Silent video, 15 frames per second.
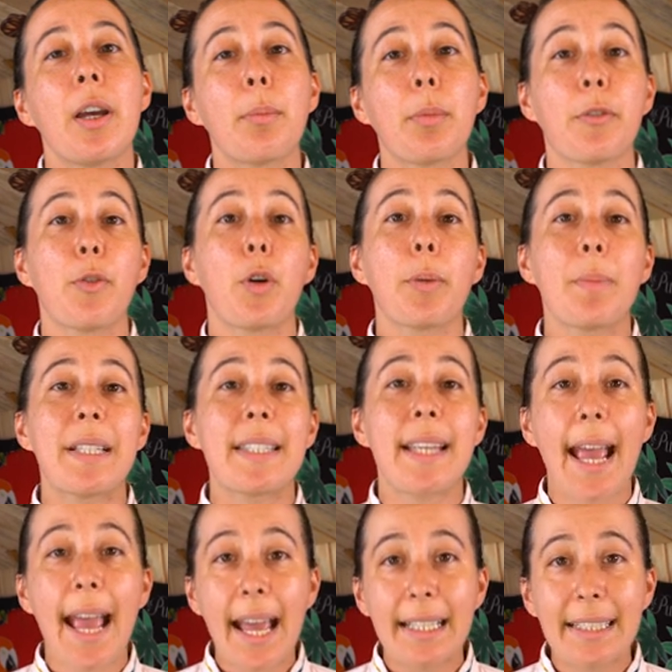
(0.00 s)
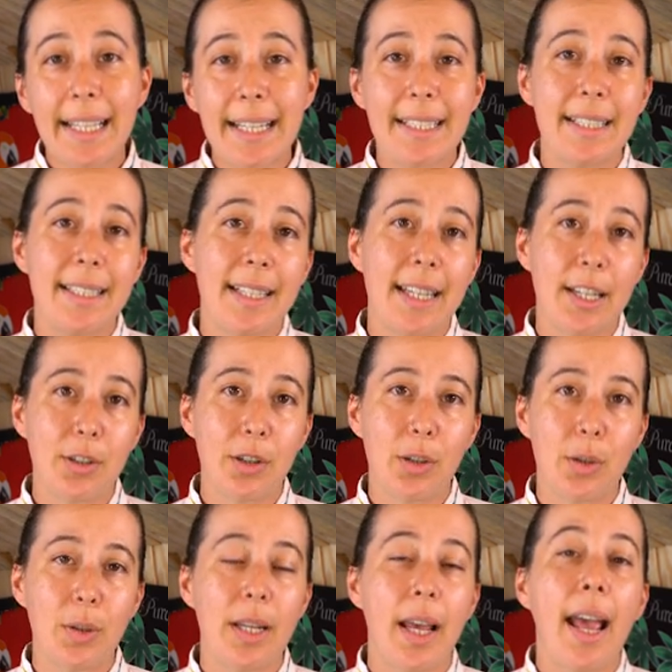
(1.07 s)
performance, and latency
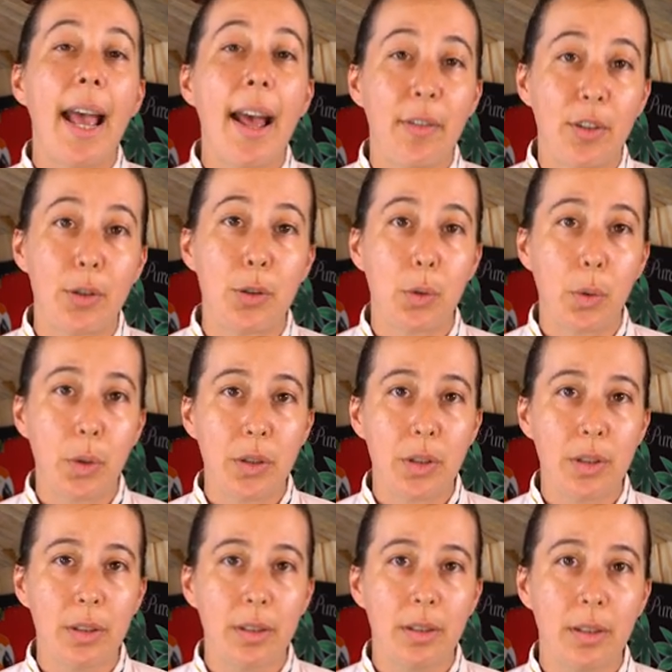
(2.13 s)
issues and their source.